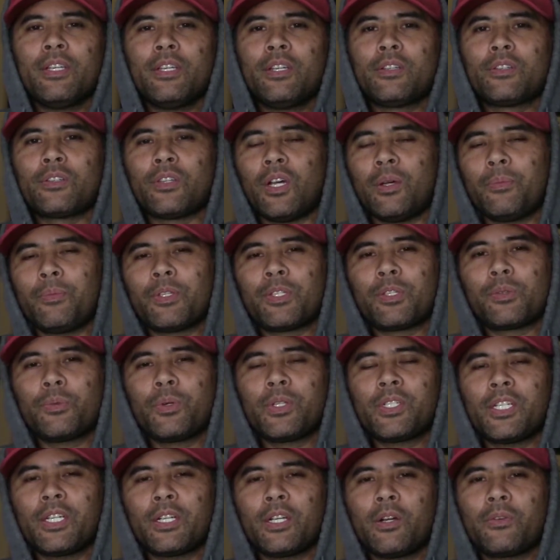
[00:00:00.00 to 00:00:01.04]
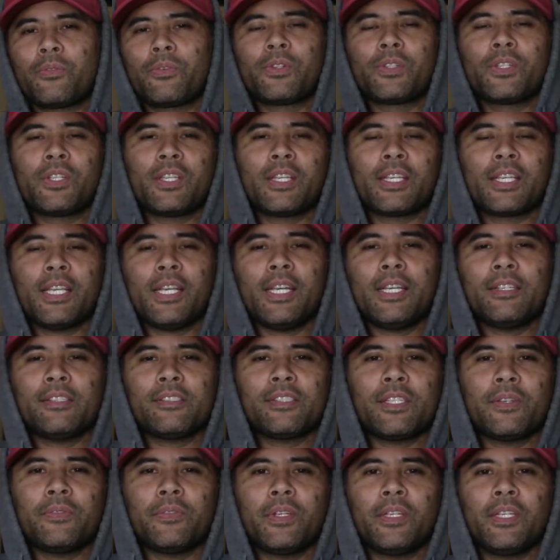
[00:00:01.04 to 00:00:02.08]
So I'll be switching over to the Canon
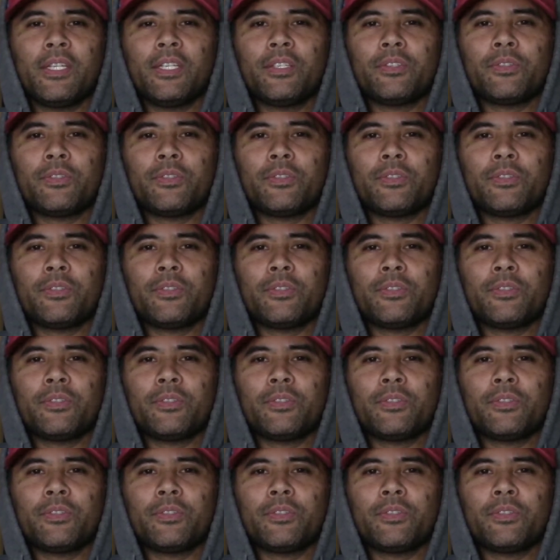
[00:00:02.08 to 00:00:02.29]
70D